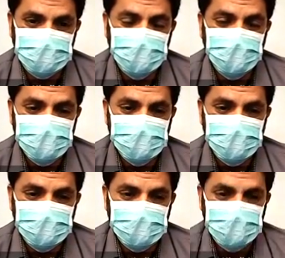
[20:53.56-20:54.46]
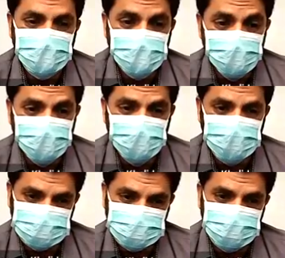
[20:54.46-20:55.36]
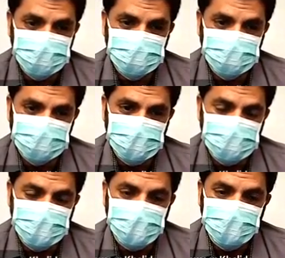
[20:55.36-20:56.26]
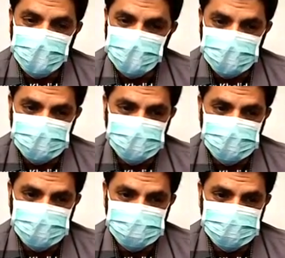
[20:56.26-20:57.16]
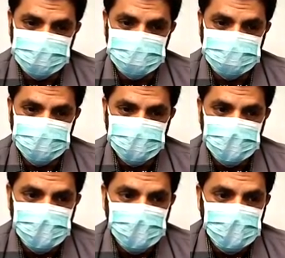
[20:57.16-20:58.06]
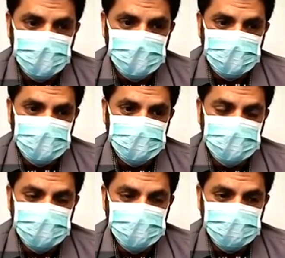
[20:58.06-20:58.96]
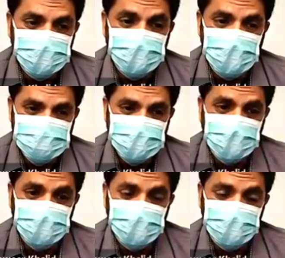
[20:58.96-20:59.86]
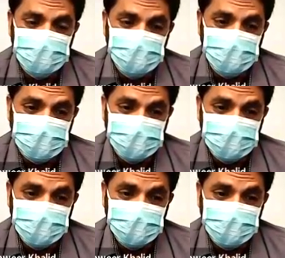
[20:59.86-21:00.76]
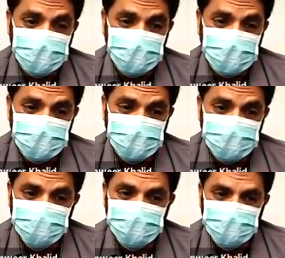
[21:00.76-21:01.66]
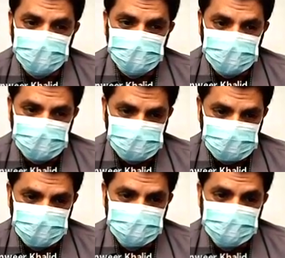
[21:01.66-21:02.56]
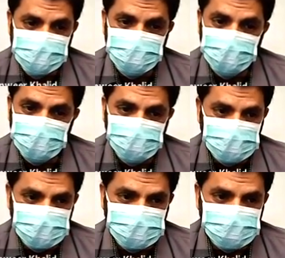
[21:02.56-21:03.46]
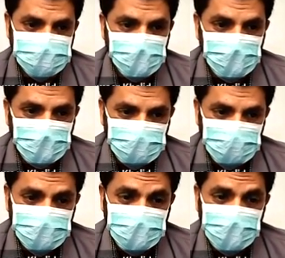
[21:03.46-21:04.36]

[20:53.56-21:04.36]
the removal of the fluid from the peritoneal cavity. So we pass a cannula into the peritoneal cavity and remove excessive fluid from there. Human